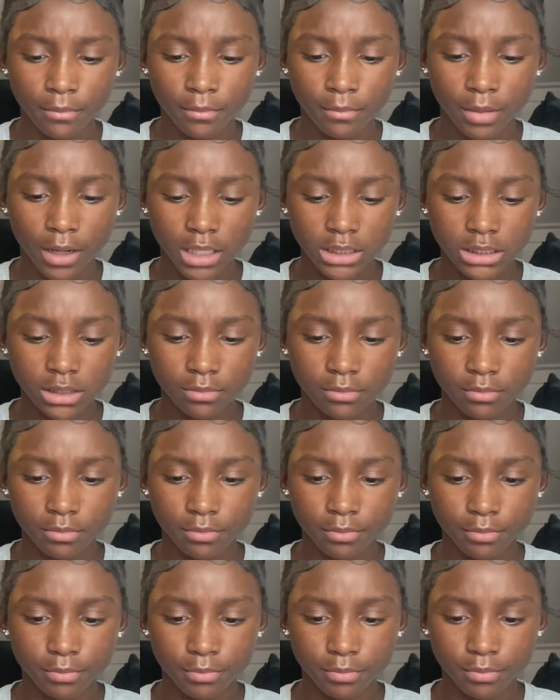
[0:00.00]

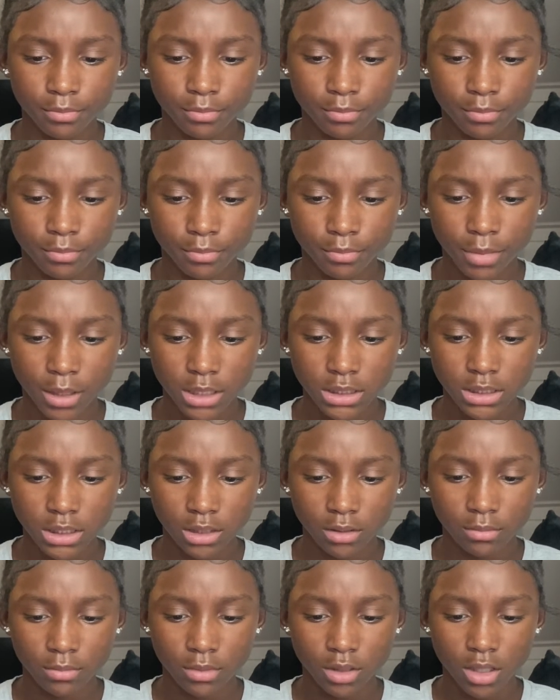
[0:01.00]

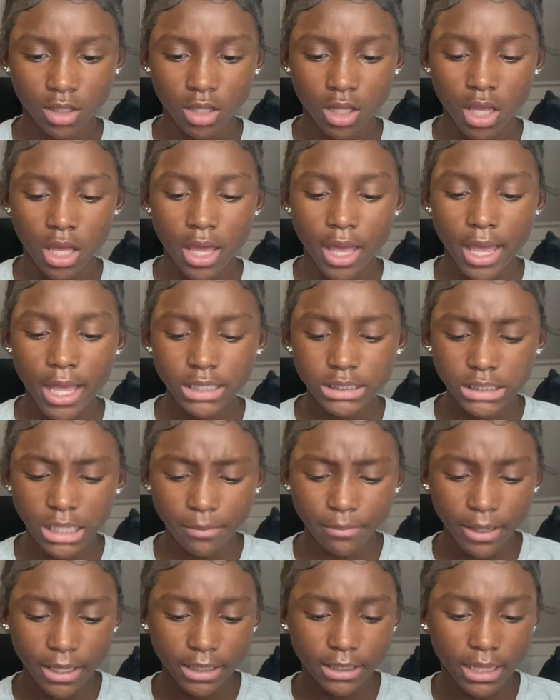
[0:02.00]
Possum. It's
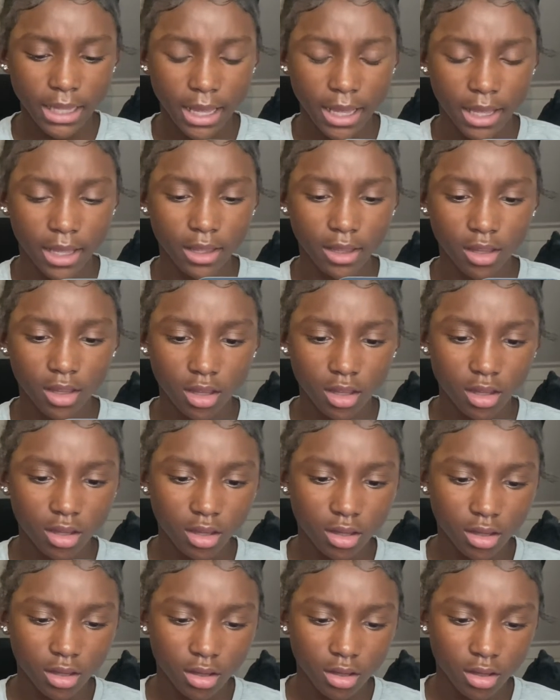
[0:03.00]
something like that.
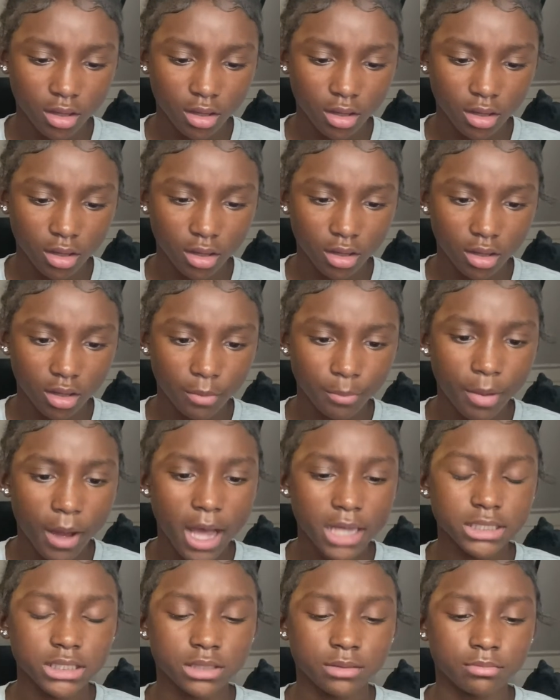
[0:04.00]

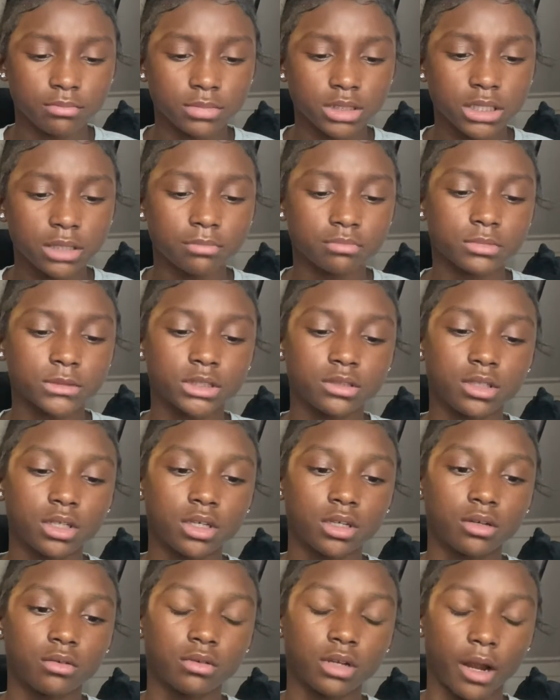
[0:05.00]
Possum, some
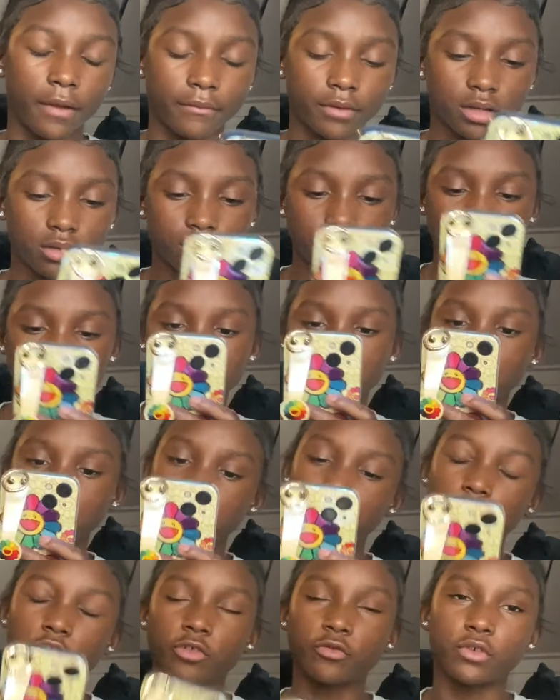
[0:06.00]
whatever.
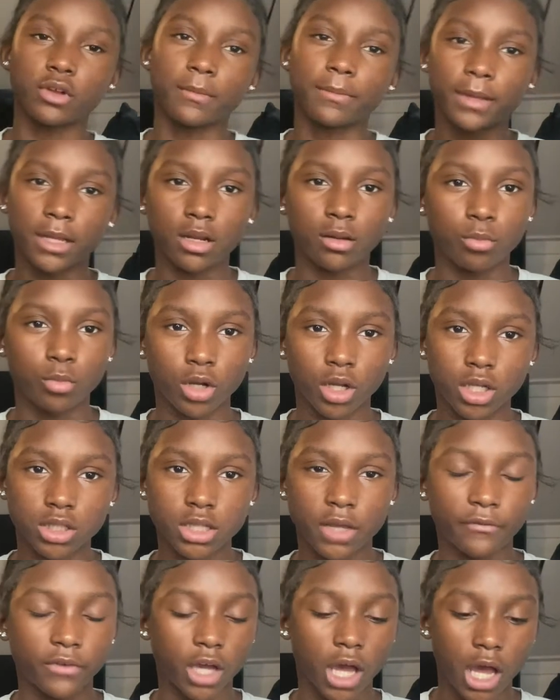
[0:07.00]
I don't even want to play no more because
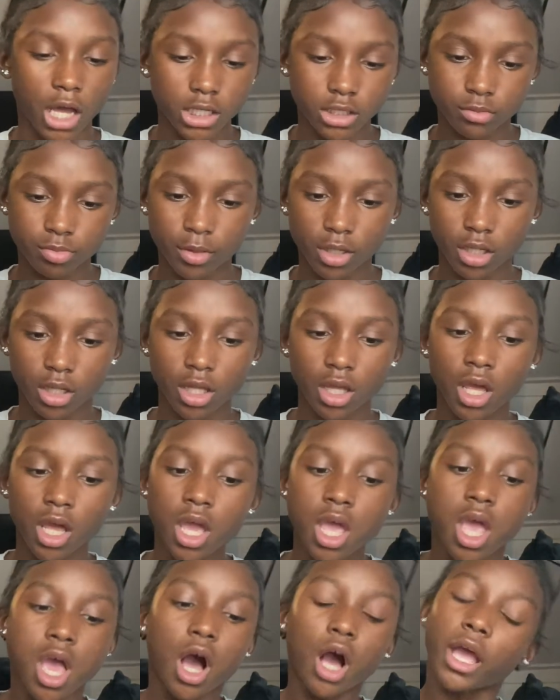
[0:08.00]
I forgot this thing.
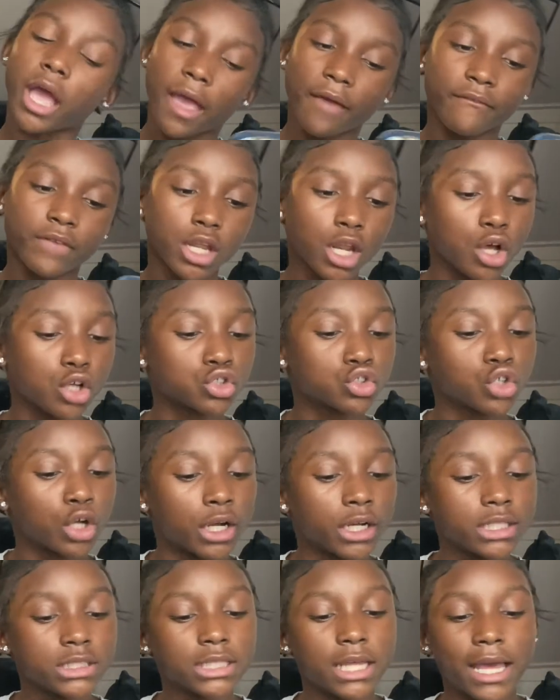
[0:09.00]
Okay, Video
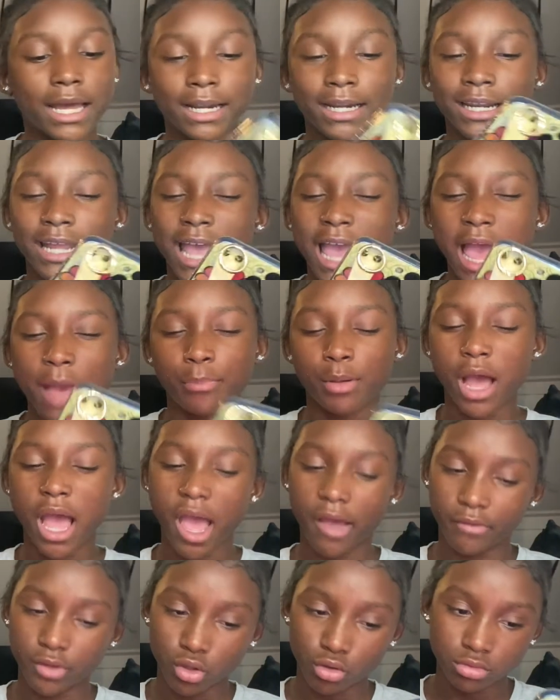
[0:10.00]
Star. This is an editing app. I
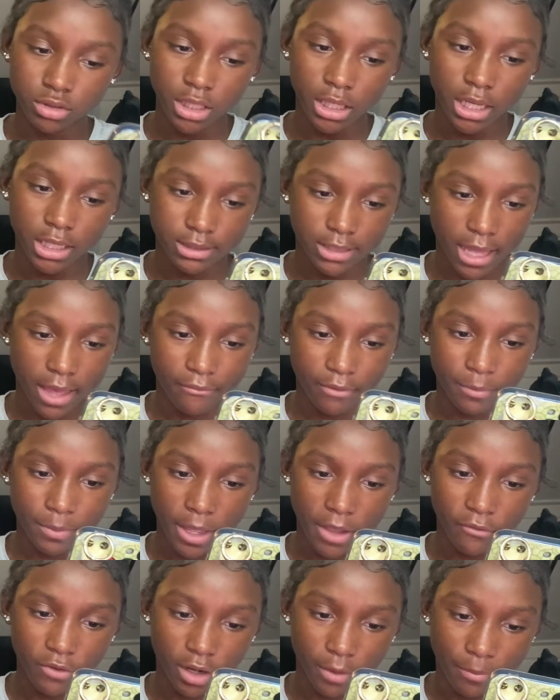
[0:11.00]
haven't used it because I haven't
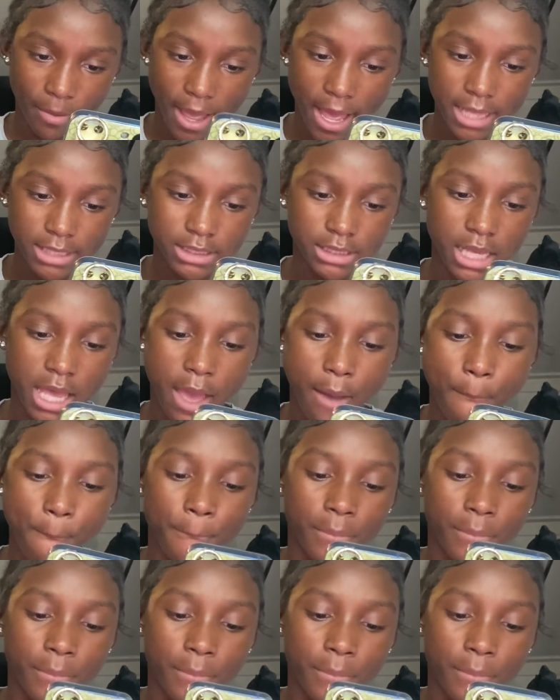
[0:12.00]
paid for the pass yet.